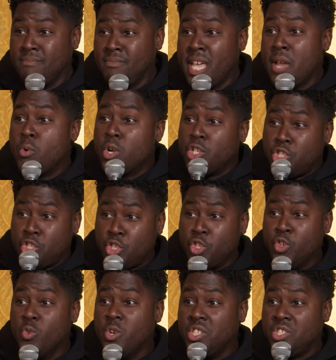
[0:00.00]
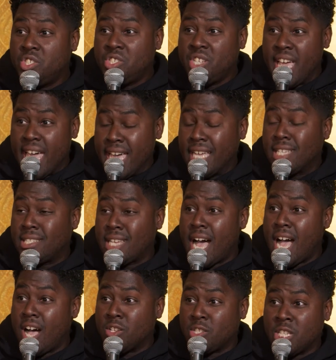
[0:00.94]
they were Jewish
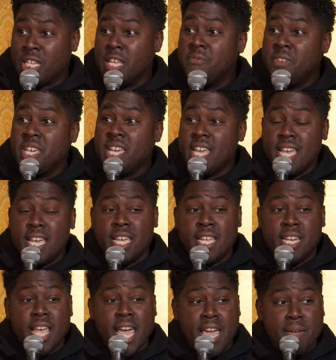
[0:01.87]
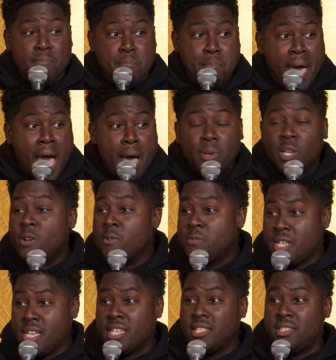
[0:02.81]
exiles living in a
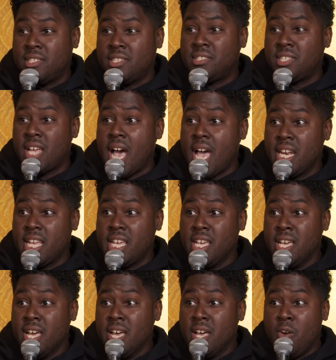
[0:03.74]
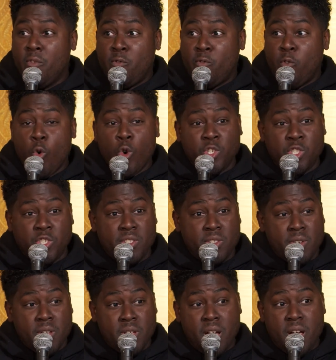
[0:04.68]
Babylonian society
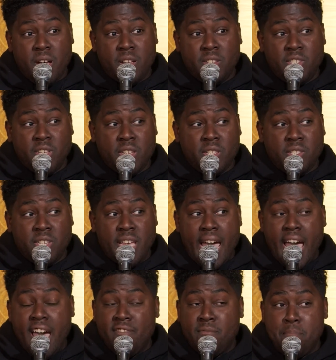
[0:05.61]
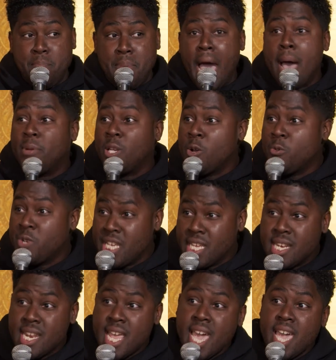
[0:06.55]
forced uh, to to have
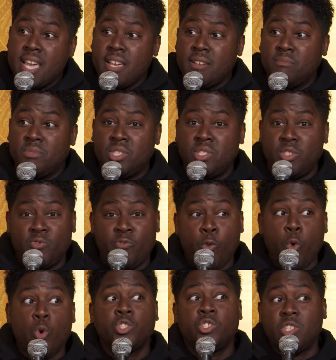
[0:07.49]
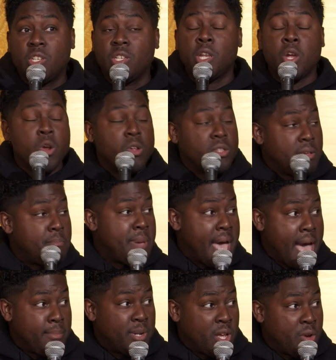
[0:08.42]
Babylonian names, forced to learn the
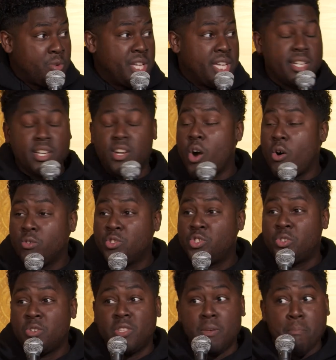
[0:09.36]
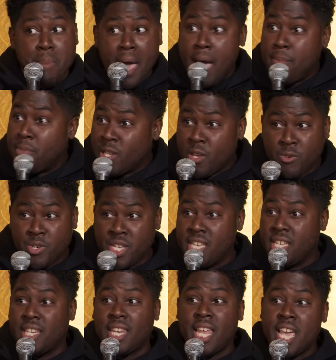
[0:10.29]
Babylonian culture, the
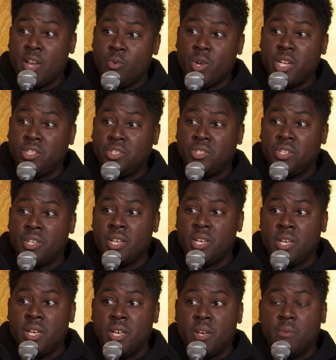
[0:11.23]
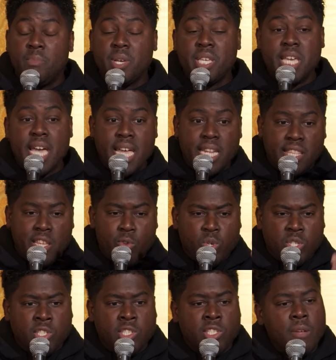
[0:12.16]
Babylonian language, but yet there
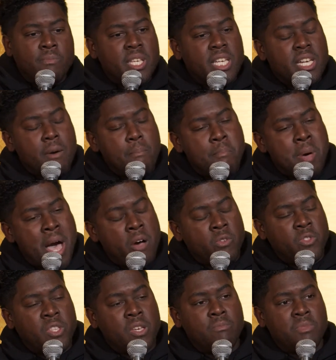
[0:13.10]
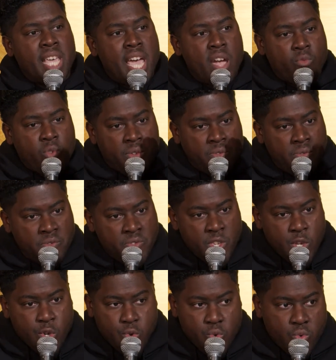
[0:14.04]
was something about them that
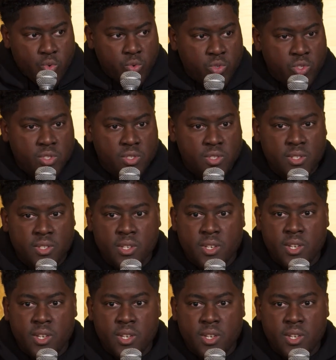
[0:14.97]
refused